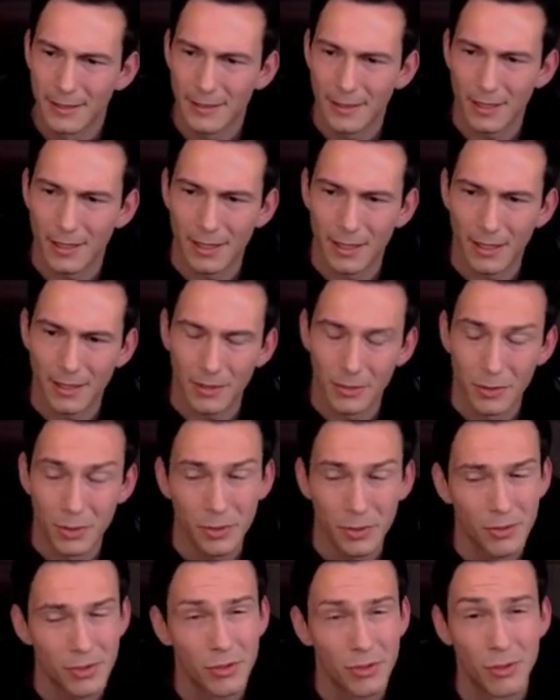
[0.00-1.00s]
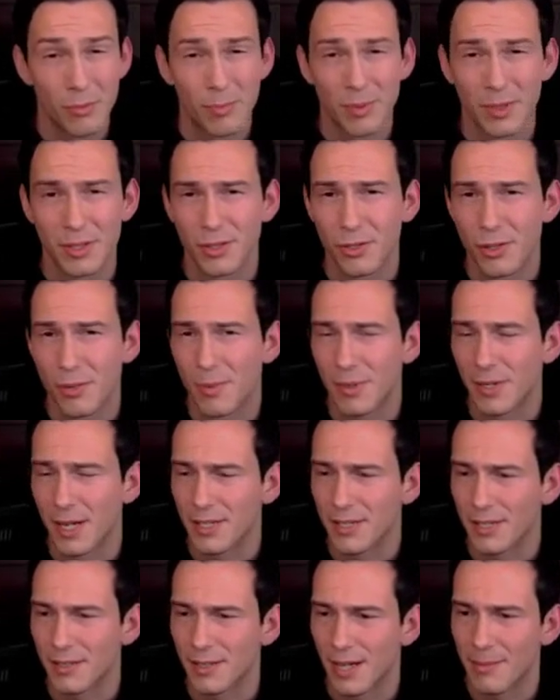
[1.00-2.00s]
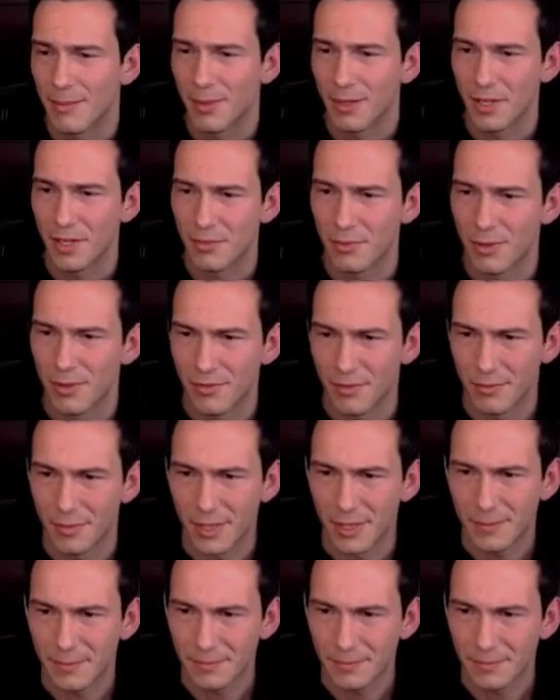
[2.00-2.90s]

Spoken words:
Nunu's super nice to type on as well for me.